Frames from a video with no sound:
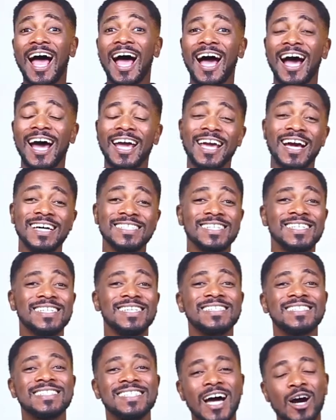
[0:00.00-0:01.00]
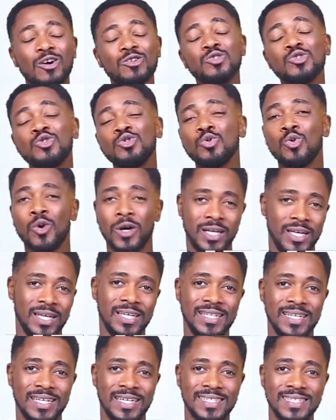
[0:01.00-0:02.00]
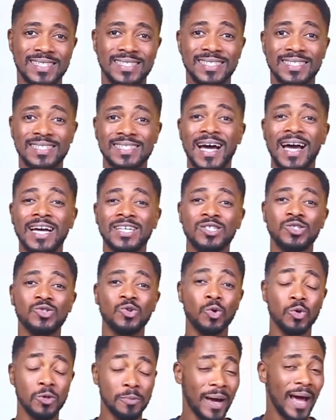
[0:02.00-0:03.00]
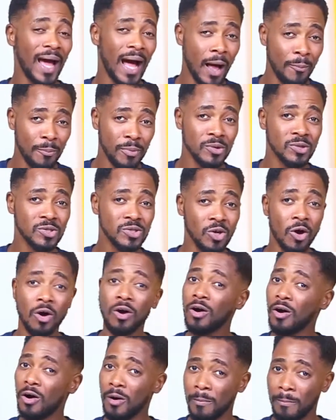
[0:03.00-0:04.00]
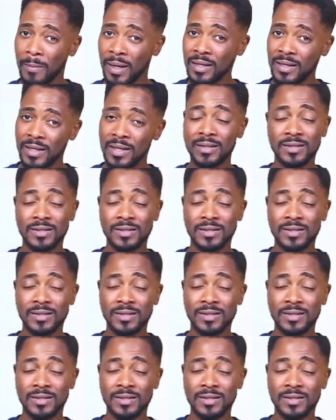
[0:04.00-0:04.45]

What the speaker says: Hi guys, it is now 2 working days since I sold my Apple stock on Monday.